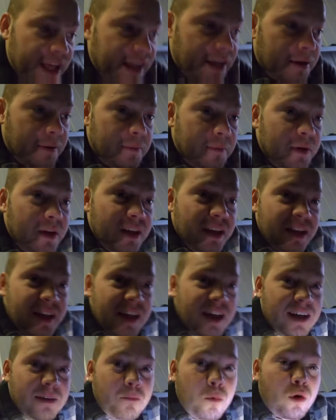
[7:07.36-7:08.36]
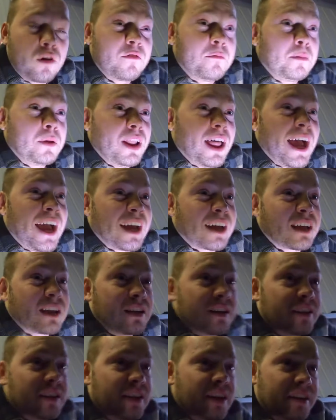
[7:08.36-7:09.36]
like more black
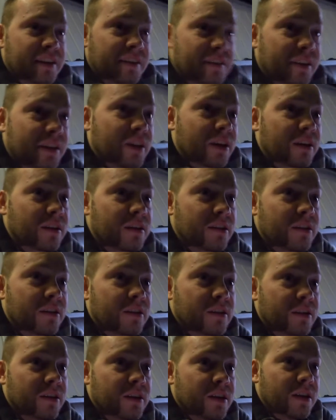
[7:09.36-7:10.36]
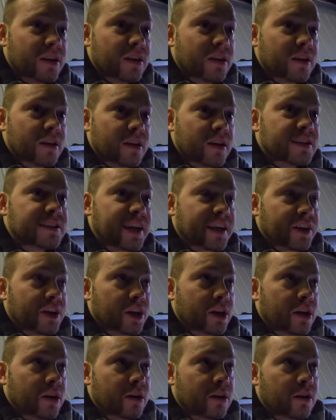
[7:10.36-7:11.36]
than anything. Is that
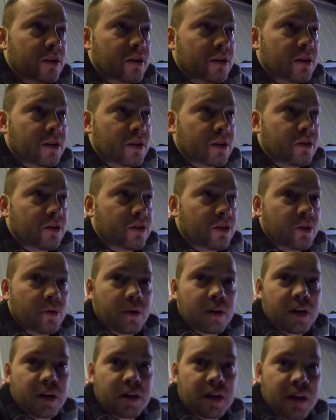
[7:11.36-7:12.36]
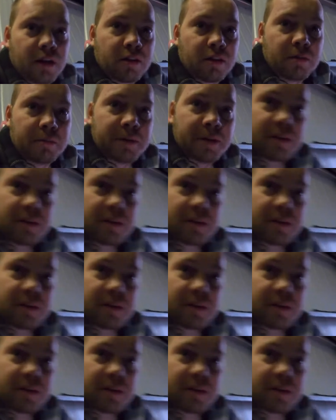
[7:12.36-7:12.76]
good? Or do you want to cut it out a little